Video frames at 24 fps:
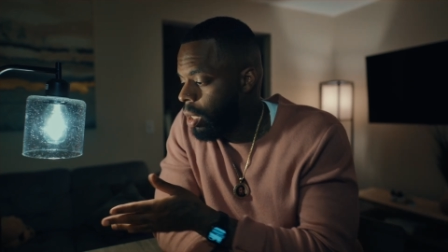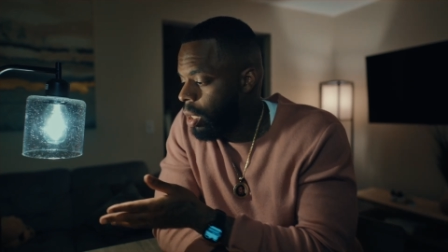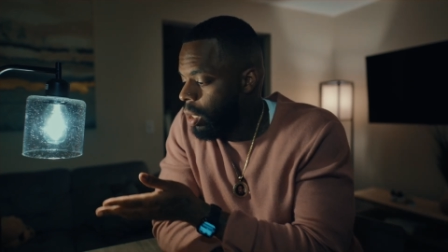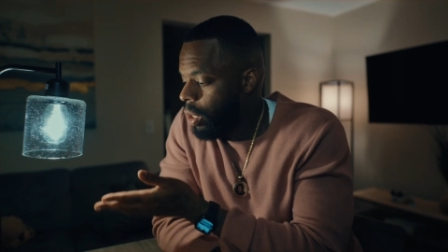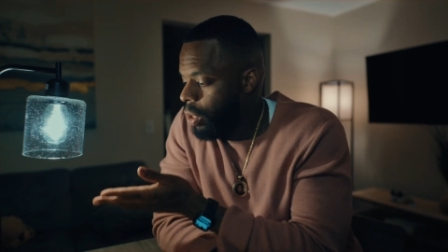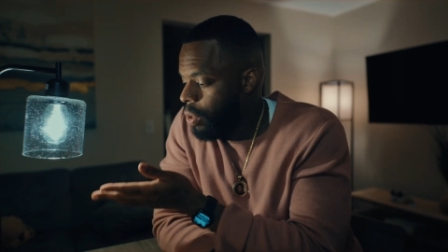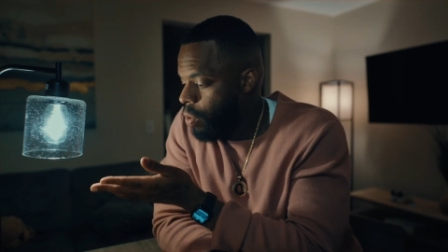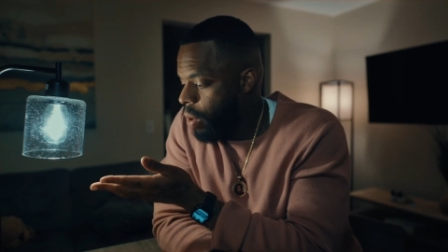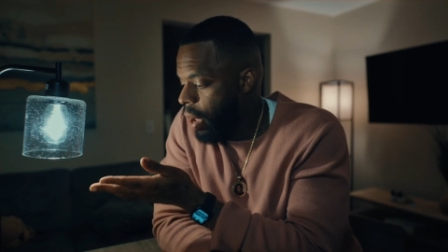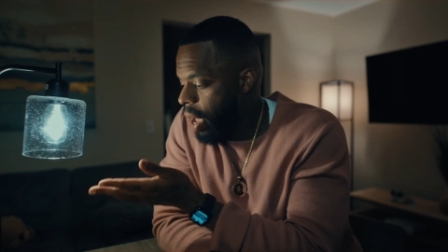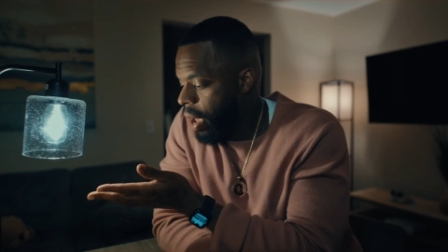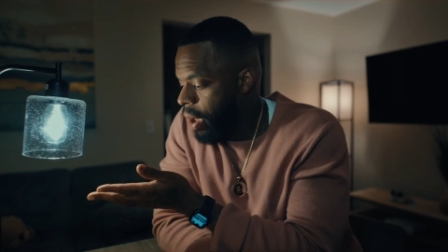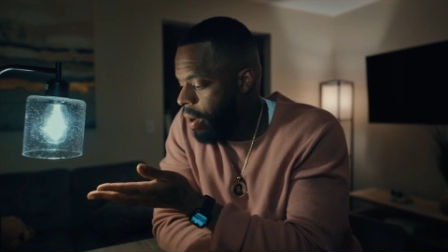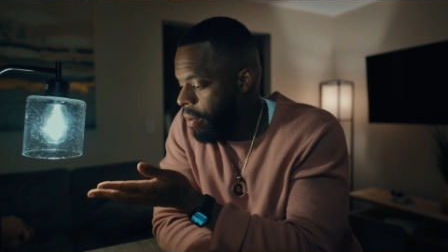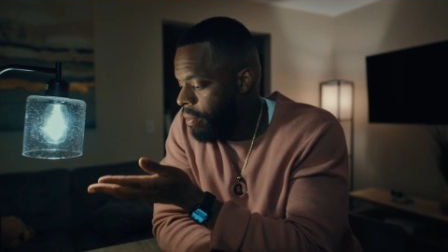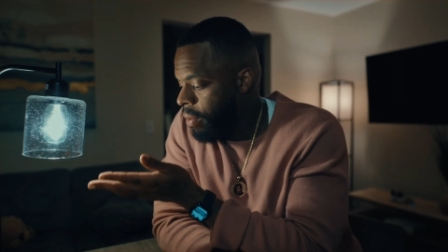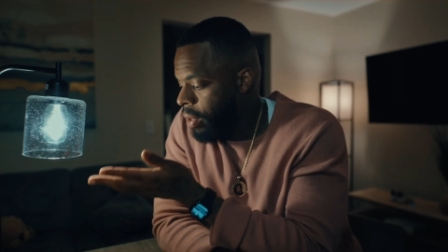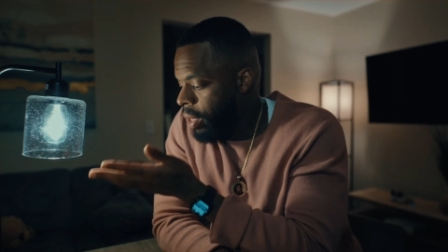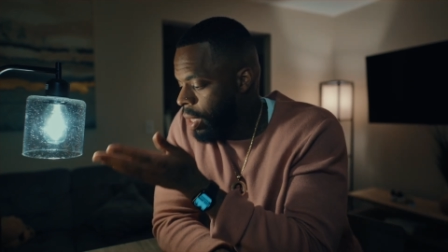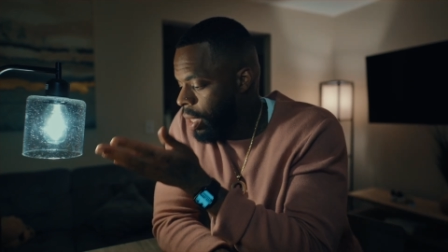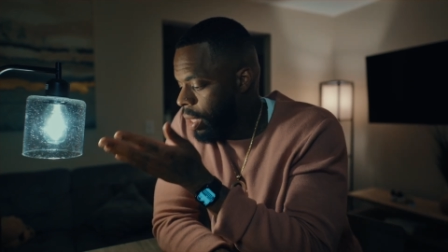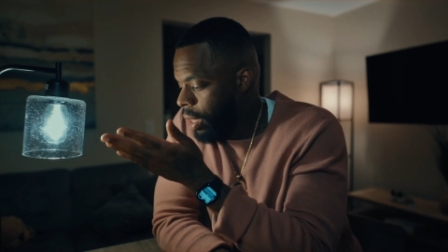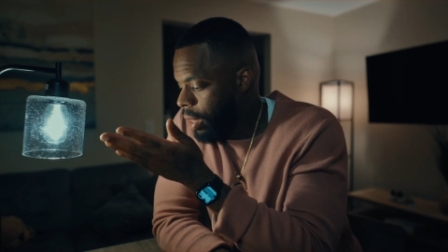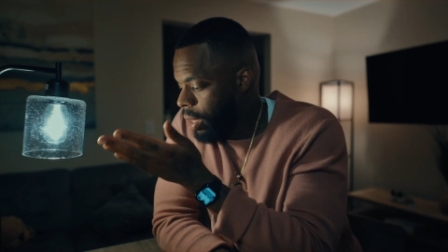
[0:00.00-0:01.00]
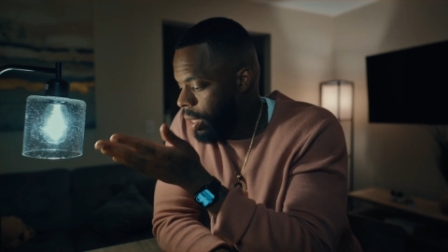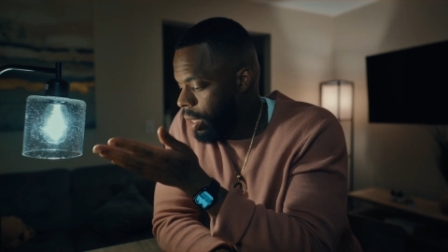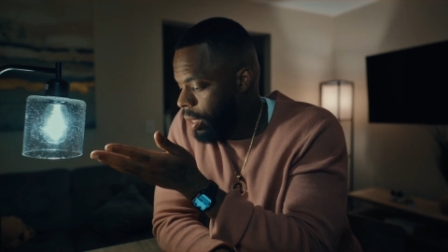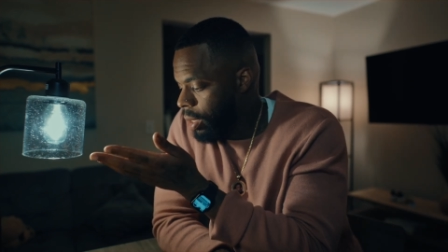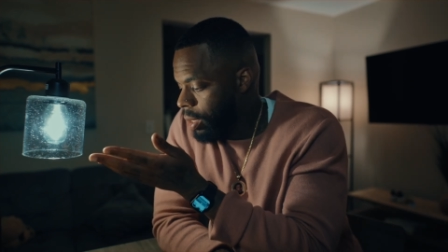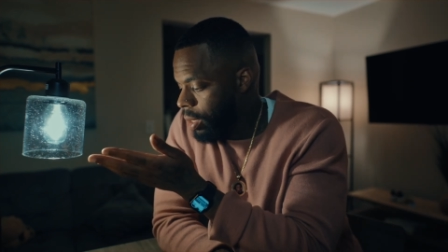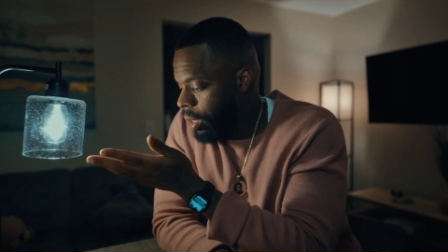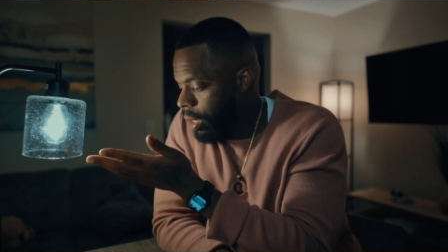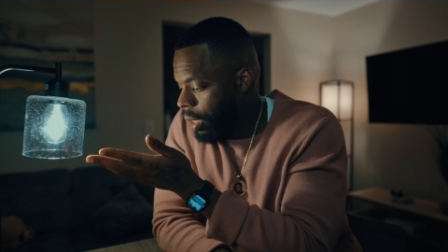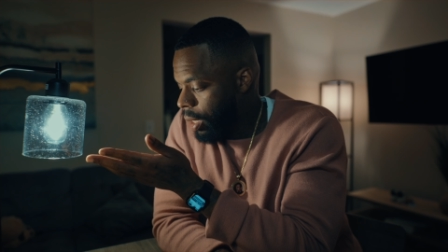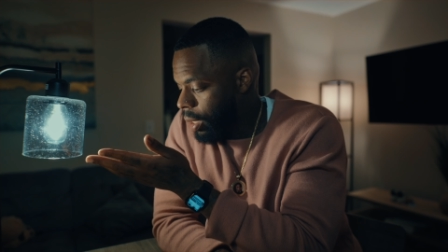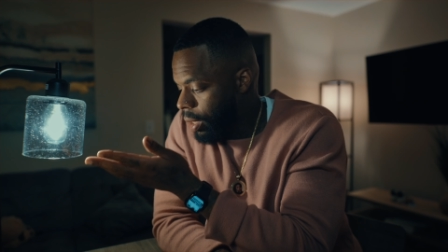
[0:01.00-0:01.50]
You have
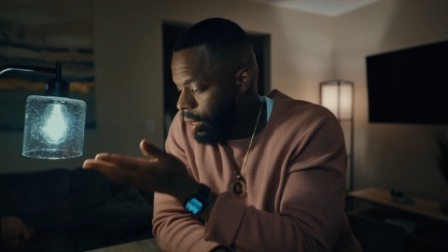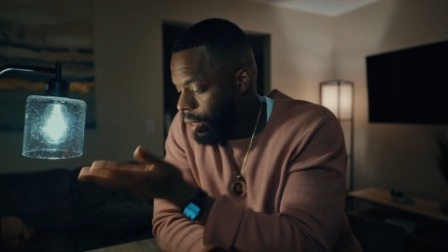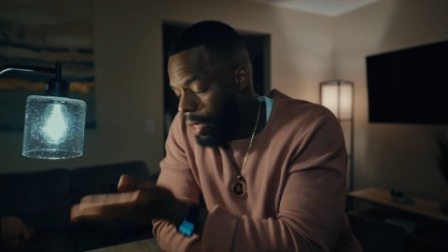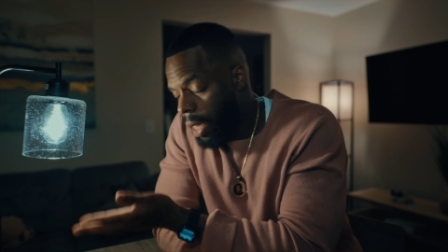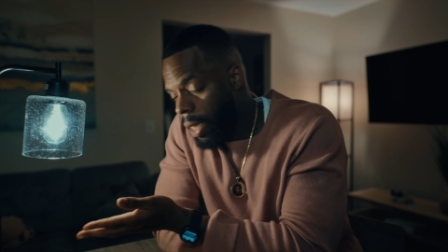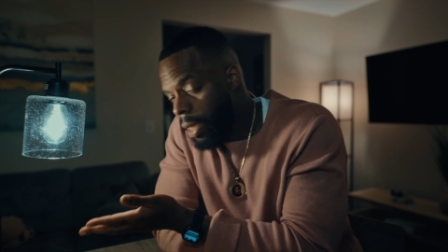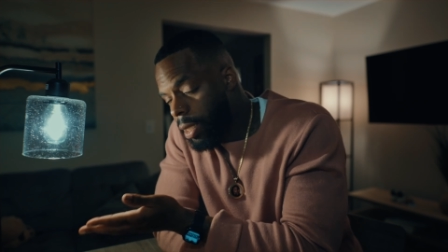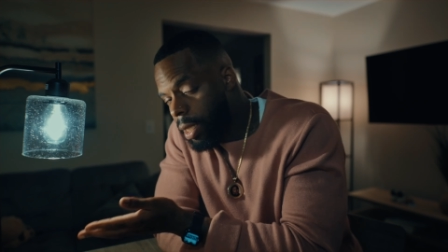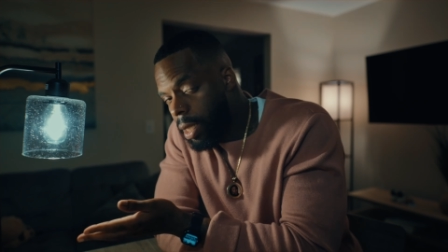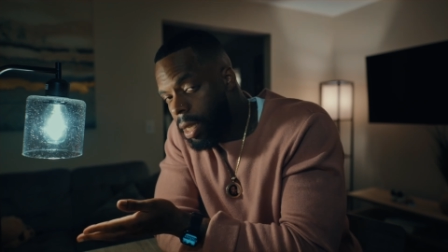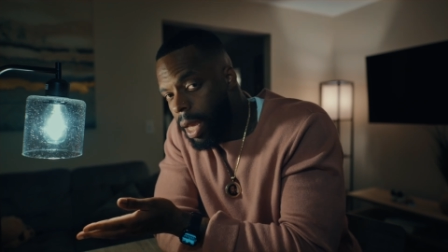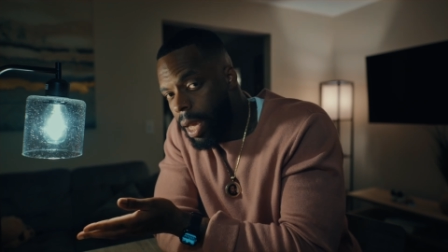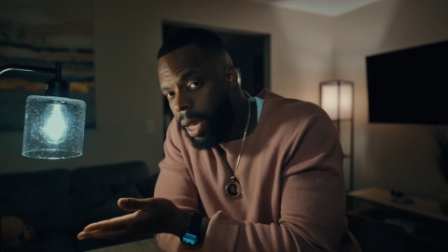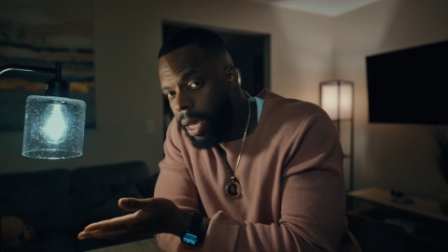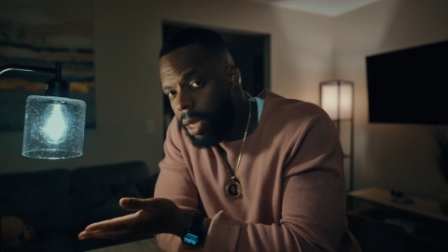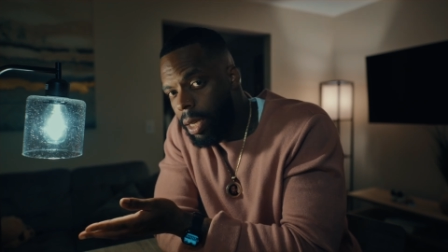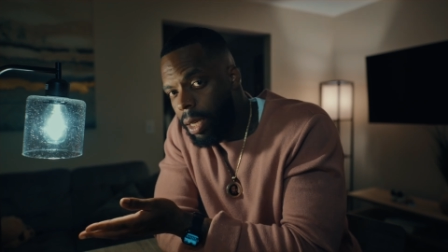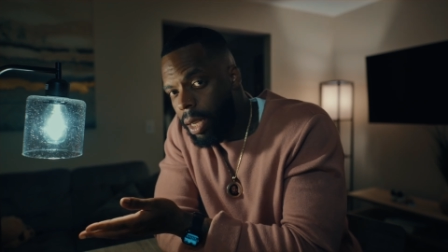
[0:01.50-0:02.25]
this desk light